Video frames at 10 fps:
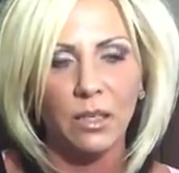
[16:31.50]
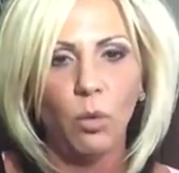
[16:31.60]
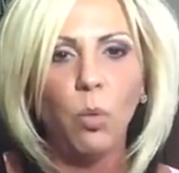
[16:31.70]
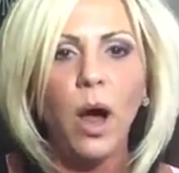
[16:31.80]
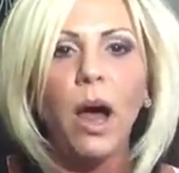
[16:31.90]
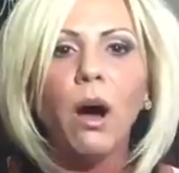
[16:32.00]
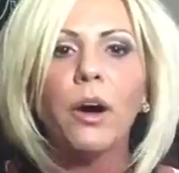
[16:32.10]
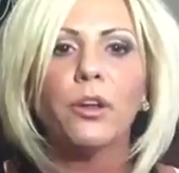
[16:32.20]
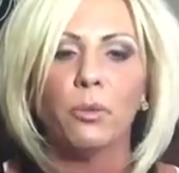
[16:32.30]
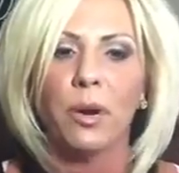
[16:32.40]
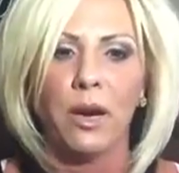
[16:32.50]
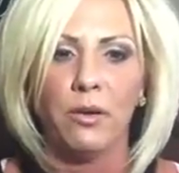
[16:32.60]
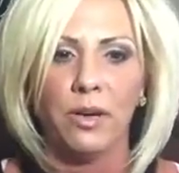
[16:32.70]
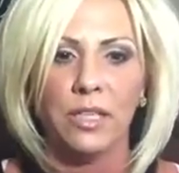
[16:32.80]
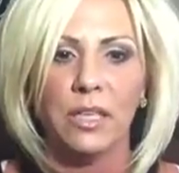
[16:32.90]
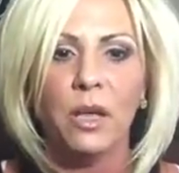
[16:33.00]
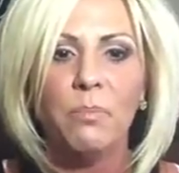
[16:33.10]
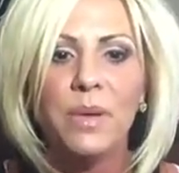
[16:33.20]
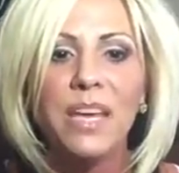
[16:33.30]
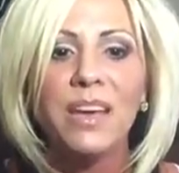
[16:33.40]
What are your priorities?
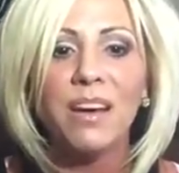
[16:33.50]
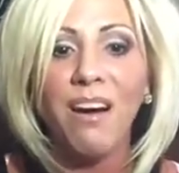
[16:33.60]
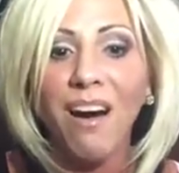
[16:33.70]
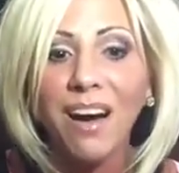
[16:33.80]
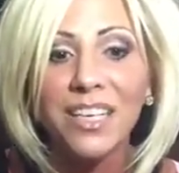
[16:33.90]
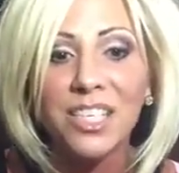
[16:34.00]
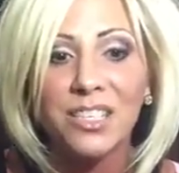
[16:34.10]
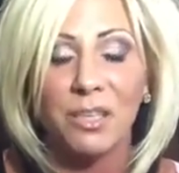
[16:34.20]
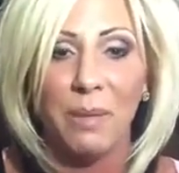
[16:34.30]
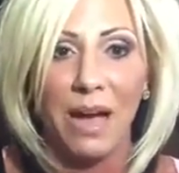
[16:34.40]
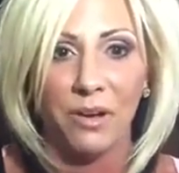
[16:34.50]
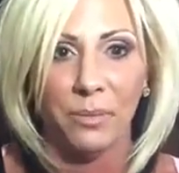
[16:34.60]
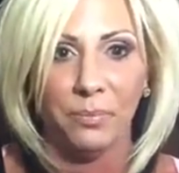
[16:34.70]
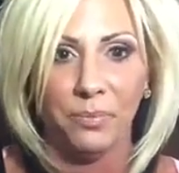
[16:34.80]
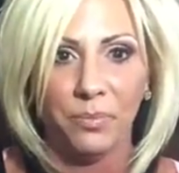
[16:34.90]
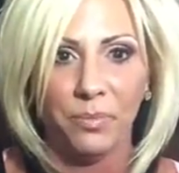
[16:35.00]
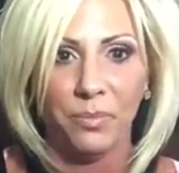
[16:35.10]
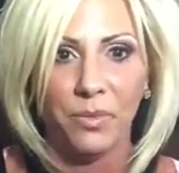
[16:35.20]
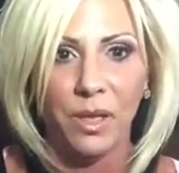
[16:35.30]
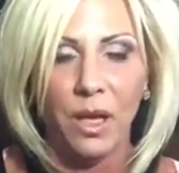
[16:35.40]
Be conscious about them.
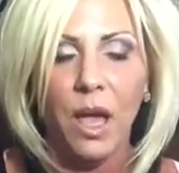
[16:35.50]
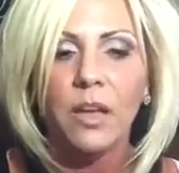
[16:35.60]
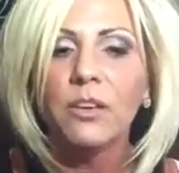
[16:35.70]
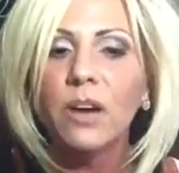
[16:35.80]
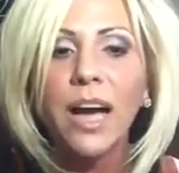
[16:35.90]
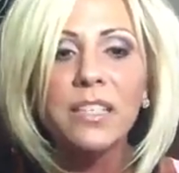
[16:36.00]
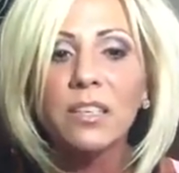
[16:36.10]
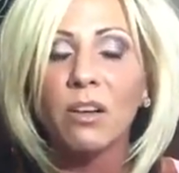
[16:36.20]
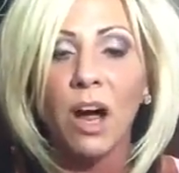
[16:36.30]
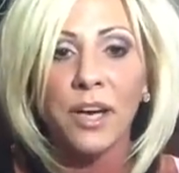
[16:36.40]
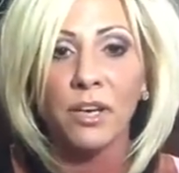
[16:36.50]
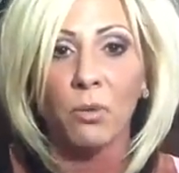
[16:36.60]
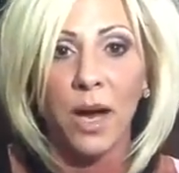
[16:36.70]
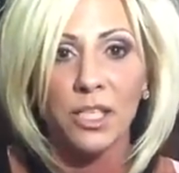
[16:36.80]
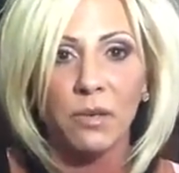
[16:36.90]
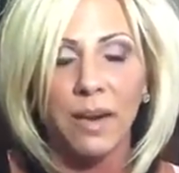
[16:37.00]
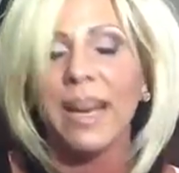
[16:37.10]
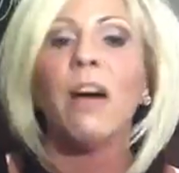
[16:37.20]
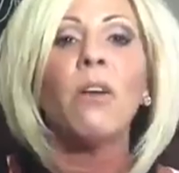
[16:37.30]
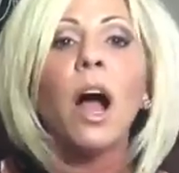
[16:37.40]
You guys that are on here watching right
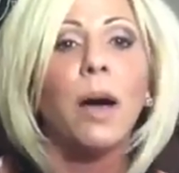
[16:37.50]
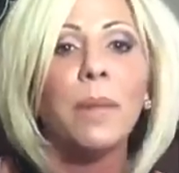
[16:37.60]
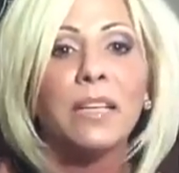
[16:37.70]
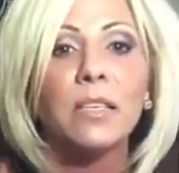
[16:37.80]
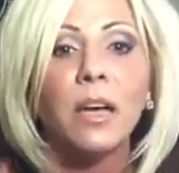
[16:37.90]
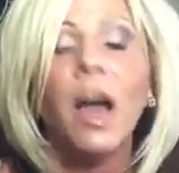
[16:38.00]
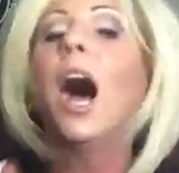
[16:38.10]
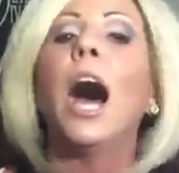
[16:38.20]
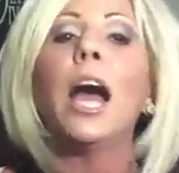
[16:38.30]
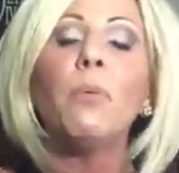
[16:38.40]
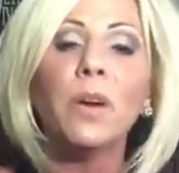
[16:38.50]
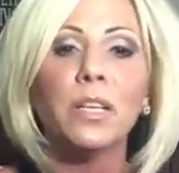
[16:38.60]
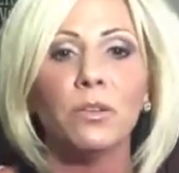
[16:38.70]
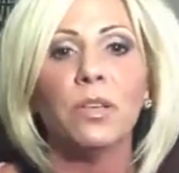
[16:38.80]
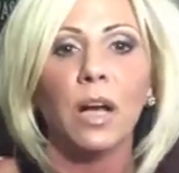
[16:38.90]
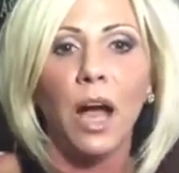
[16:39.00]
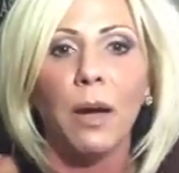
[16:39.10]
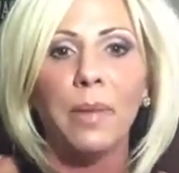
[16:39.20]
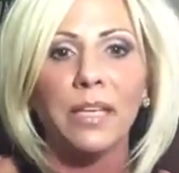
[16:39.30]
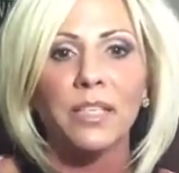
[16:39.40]
now, comment. I want you to
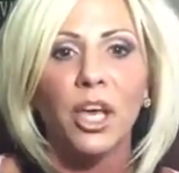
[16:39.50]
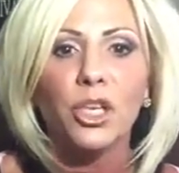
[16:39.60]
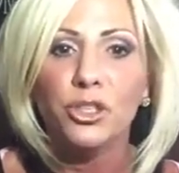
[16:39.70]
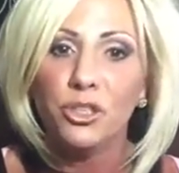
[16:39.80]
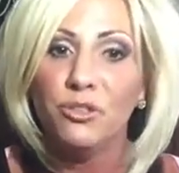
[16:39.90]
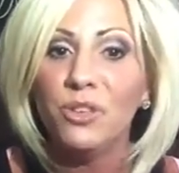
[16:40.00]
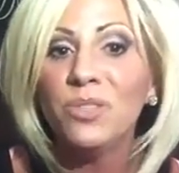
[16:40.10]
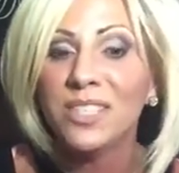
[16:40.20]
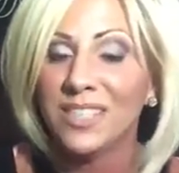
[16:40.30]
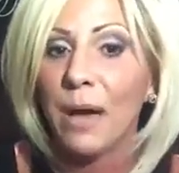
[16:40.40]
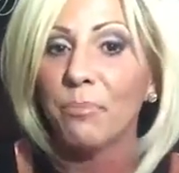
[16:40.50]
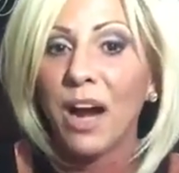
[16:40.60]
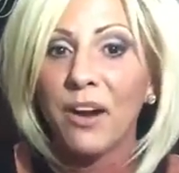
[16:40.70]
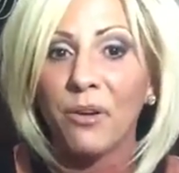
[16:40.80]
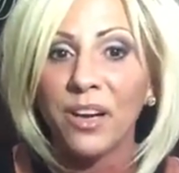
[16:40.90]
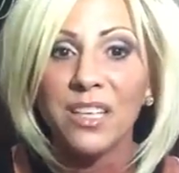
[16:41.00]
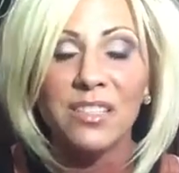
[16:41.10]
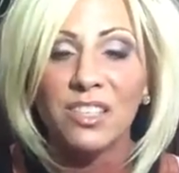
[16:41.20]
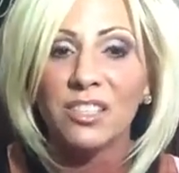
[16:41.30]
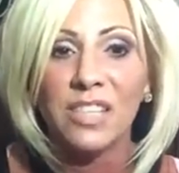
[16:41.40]
comment. Do you set priorities?
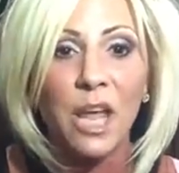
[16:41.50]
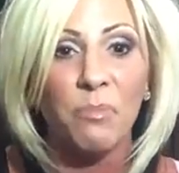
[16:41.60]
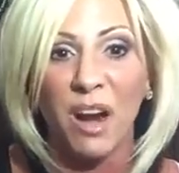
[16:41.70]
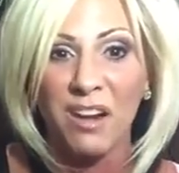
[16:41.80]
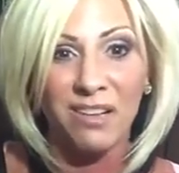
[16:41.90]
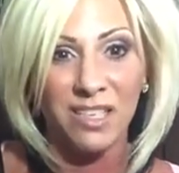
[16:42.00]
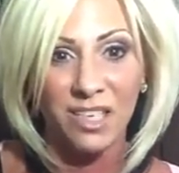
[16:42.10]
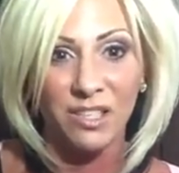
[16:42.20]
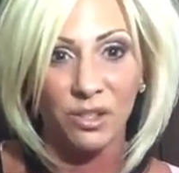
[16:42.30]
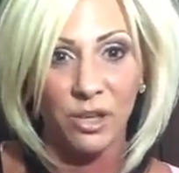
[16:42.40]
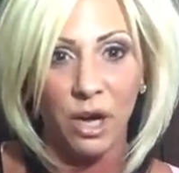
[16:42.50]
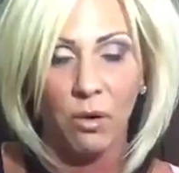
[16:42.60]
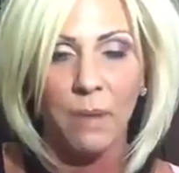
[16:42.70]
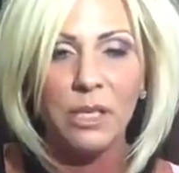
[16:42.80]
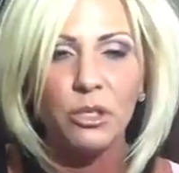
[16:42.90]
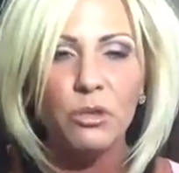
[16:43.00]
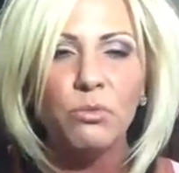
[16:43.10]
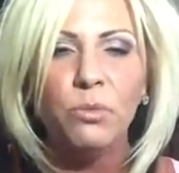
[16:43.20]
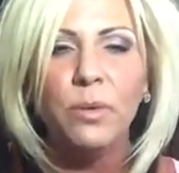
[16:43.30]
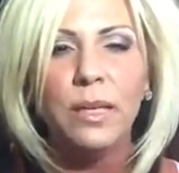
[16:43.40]
Just say priorities, yes or no. I mean, do you
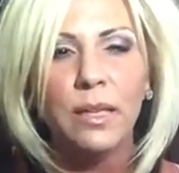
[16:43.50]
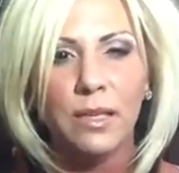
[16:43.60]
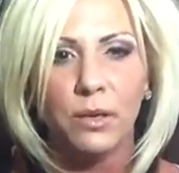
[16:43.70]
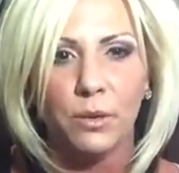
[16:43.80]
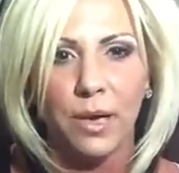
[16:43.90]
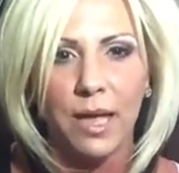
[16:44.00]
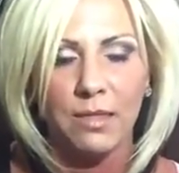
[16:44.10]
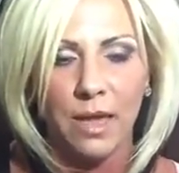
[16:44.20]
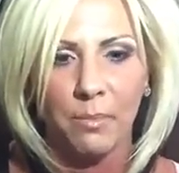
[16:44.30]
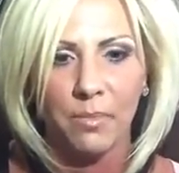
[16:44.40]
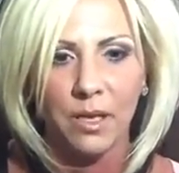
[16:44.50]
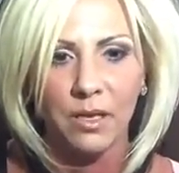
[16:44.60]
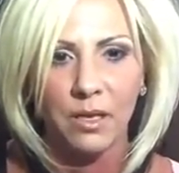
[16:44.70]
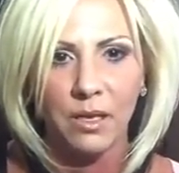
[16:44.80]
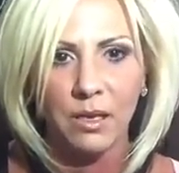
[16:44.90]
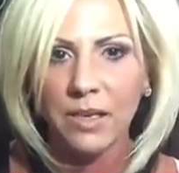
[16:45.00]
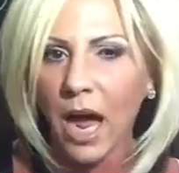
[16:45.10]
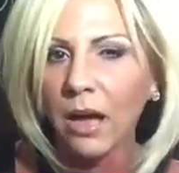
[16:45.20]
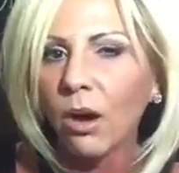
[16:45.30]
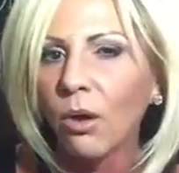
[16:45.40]
really create them?
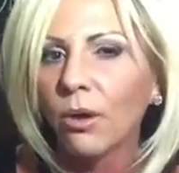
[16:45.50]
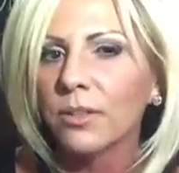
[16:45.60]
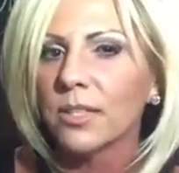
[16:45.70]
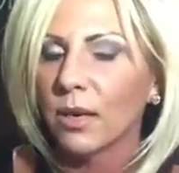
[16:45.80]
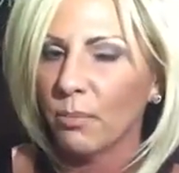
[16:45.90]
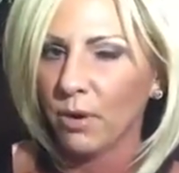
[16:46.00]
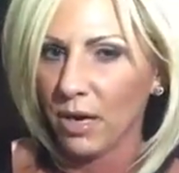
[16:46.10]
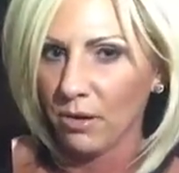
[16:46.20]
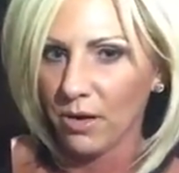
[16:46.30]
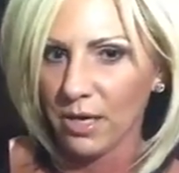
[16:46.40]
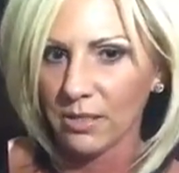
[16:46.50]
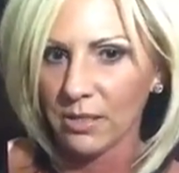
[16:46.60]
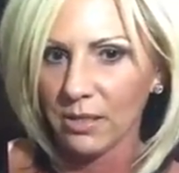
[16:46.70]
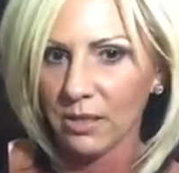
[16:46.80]
Not goals, priorities.